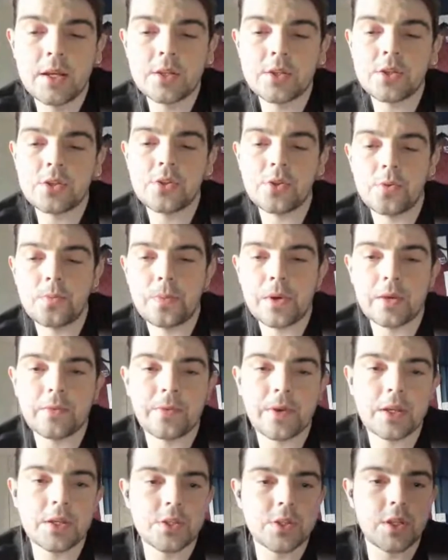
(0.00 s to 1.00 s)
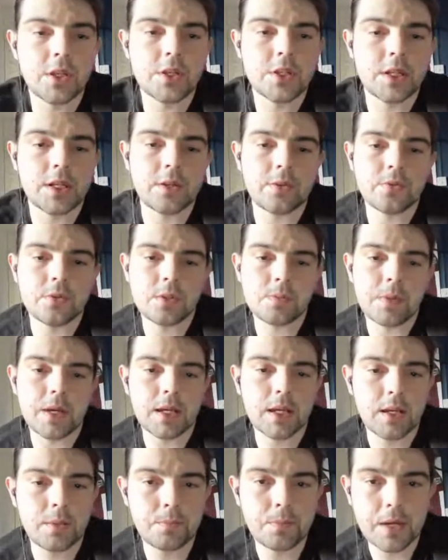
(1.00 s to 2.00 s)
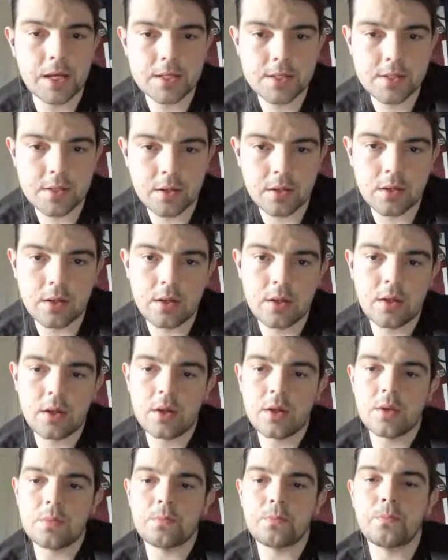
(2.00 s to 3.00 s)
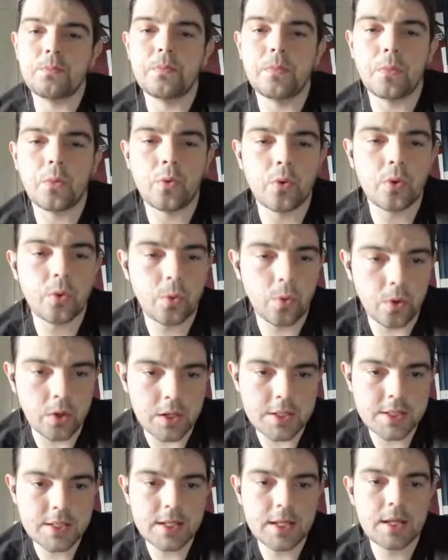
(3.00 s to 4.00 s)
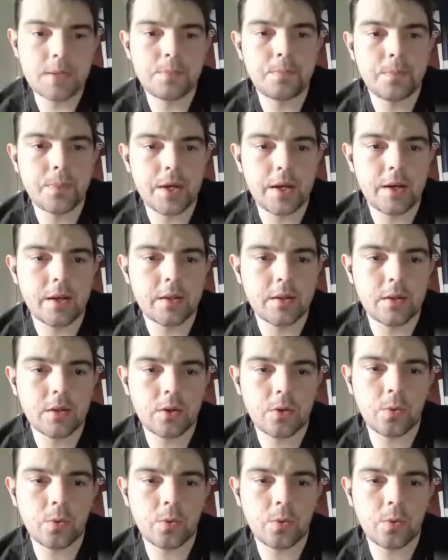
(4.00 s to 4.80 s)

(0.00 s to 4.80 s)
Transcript: to do big things to the channel to make it better, more quality, better